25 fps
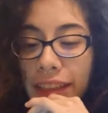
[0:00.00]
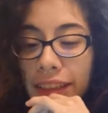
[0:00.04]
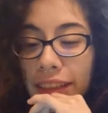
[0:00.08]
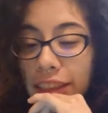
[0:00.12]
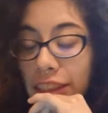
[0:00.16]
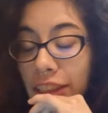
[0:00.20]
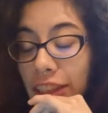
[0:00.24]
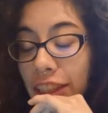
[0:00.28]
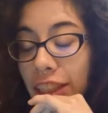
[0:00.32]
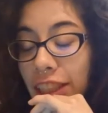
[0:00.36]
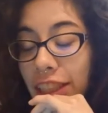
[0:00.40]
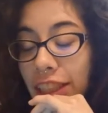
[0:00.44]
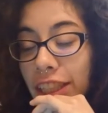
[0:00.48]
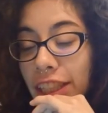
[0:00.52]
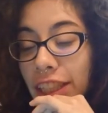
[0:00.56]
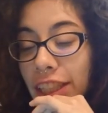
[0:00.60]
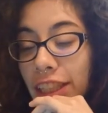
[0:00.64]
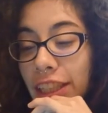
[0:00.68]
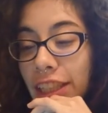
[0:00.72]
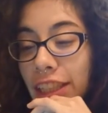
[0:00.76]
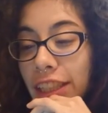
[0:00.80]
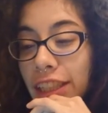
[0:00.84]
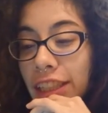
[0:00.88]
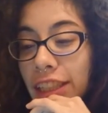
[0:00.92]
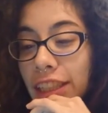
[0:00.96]

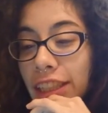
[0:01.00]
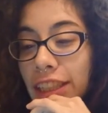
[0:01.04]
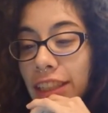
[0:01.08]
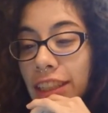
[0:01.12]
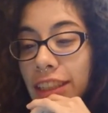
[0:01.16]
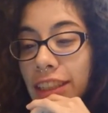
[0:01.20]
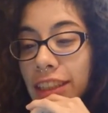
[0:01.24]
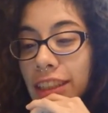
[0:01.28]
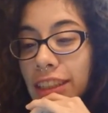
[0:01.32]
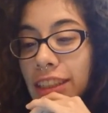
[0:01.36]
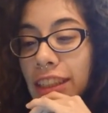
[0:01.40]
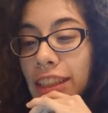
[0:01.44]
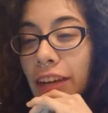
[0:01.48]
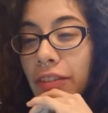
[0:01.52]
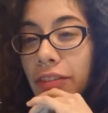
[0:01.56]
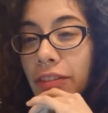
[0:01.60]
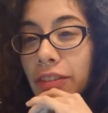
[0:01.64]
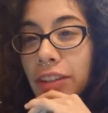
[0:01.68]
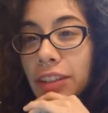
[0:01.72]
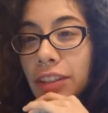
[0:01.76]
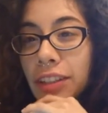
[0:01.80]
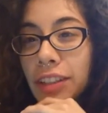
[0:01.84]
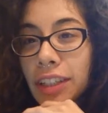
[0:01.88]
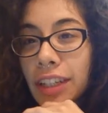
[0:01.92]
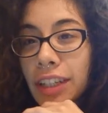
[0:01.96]
she
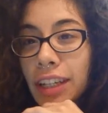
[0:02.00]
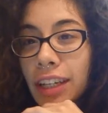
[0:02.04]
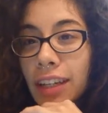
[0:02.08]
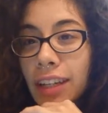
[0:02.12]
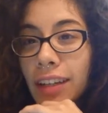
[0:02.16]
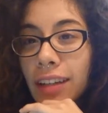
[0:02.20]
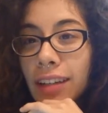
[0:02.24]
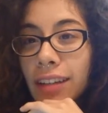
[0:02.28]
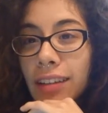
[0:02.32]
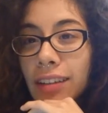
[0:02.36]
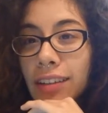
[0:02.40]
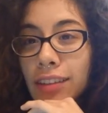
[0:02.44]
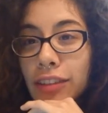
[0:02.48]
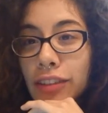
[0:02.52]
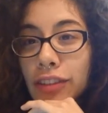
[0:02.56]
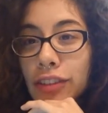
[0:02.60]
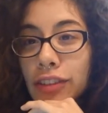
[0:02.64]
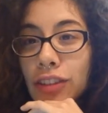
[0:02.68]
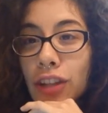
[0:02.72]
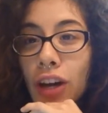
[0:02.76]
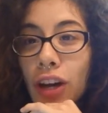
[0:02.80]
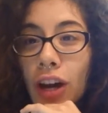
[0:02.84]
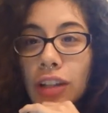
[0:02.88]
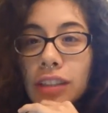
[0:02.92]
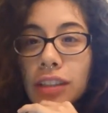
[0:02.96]
definitely
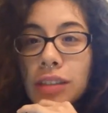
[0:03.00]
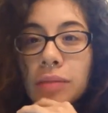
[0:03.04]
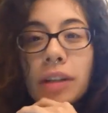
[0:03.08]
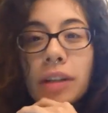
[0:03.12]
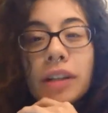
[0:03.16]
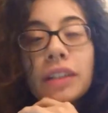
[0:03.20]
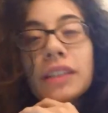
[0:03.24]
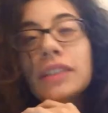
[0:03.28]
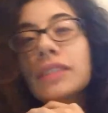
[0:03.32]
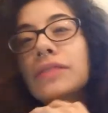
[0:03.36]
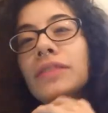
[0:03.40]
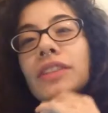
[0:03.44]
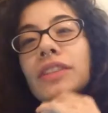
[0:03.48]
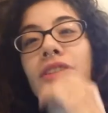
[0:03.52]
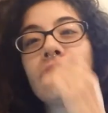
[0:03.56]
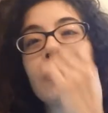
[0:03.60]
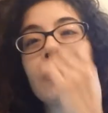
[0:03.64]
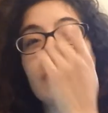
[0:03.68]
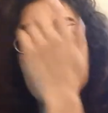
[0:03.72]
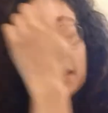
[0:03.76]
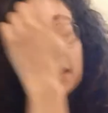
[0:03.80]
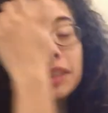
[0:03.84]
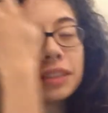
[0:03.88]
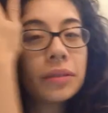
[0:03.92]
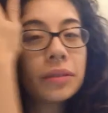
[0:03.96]
talked about
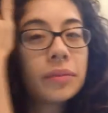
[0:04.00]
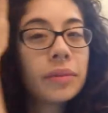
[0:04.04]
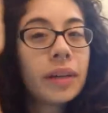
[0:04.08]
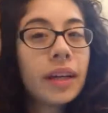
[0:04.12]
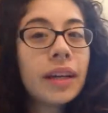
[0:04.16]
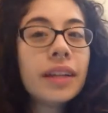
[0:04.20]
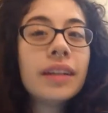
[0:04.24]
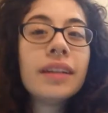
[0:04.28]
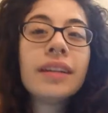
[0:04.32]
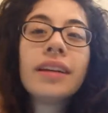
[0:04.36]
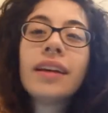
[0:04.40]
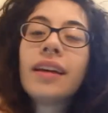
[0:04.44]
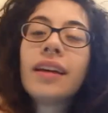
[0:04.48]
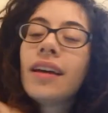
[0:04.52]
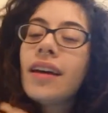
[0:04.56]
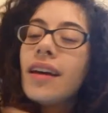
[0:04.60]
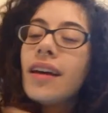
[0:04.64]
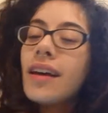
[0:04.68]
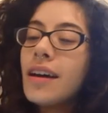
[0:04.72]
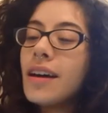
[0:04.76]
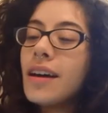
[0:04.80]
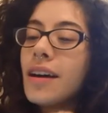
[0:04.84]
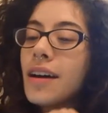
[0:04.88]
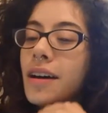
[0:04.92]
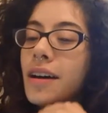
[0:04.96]
individualism, and
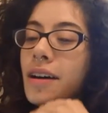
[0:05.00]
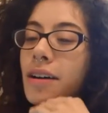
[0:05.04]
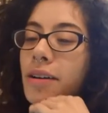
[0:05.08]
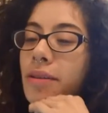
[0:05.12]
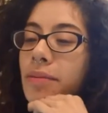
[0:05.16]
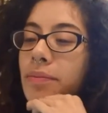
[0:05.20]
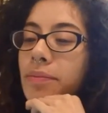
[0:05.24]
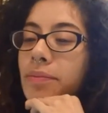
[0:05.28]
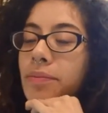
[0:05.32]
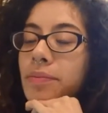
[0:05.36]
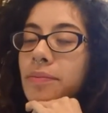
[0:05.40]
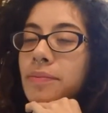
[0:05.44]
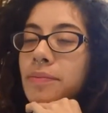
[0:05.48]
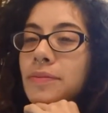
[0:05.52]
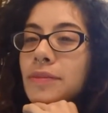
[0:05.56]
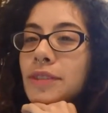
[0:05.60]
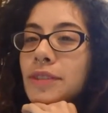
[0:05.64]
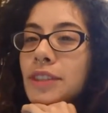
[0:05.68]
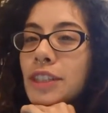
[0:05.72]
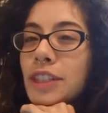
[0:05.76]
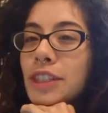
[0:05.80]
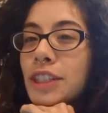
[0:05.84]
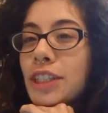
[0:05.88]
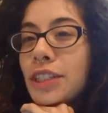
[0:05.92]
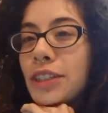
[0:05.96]

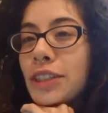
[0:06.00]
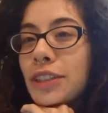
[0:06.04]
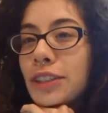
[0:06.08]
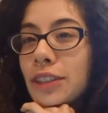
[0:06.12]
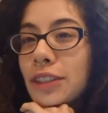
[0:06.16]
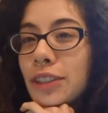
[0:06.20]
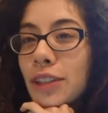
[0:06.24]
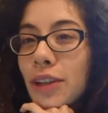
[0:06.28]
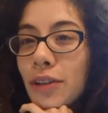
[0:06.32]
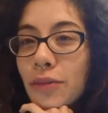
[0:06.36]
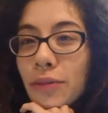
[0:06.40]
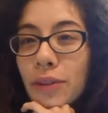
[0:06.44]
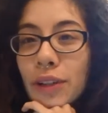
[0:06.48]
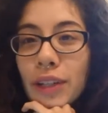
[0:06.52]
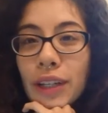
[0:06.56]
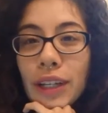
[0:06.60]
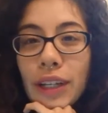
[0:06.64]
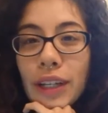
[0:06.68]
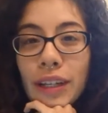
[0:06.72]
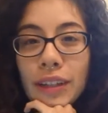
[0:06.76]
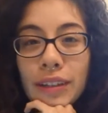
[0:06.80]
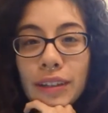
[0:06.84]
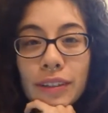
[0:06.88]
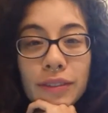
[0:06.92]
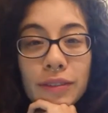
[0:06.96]
she's a
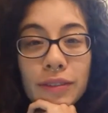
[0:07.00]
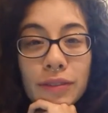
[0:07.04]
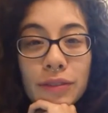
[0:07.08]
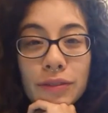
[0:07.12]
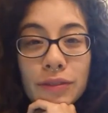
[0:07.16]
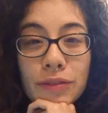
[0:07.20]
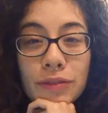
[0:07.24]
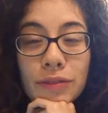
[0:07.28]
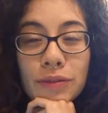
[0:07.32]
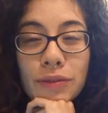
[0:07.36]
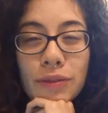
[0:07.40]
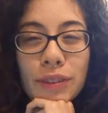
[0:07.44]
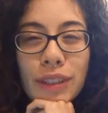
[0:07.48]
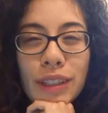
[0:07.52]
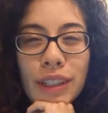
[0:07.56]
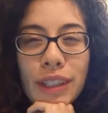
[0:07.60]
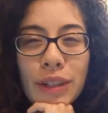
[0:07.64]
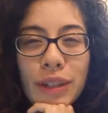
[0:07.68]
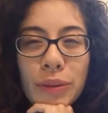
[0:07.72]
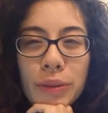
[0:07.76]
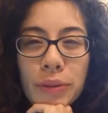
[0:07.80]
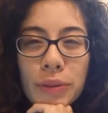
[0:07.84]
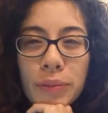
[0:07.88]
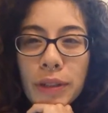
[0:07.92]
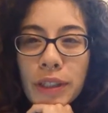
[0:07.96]
really
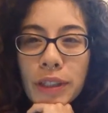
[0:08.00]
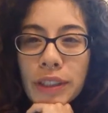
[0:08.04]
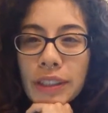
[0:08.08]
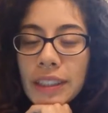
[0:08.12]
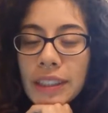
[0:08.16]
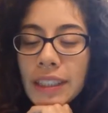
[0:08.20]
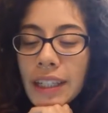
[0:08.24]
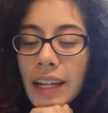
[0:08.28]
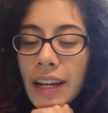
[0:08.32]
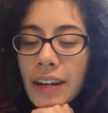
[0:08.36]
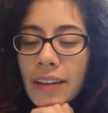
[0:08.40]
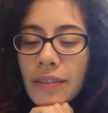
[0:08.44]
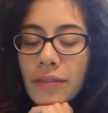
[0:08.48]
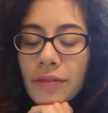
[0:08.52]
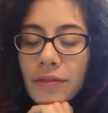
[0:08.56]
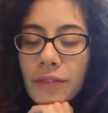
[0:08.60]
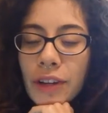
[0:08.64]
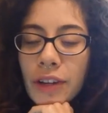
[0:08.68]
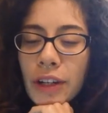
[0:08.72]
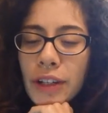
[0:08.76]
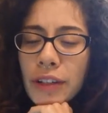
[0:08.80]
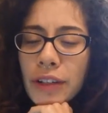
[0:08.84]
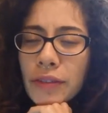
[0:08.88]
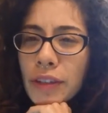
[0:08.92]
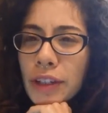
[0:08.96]
cool person and
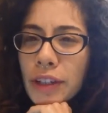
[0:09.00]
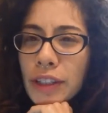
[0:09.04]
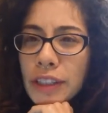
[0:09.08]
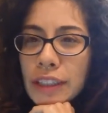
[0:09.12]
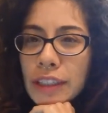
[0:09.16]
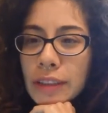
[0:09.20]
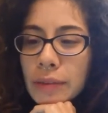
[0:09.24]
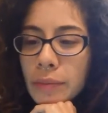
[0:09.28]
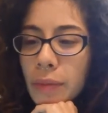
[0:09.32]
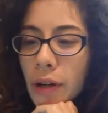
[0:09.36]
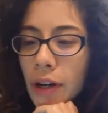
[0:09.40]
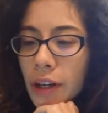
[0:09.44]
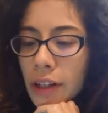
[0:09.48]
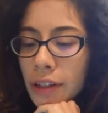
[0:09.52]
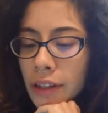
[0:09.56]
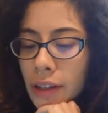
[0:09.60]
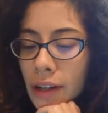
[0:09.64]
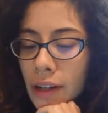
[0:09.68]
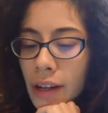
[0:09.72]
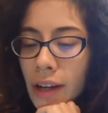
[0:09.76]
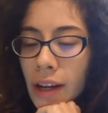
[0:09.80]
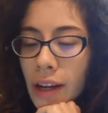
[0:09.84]
very, very smart.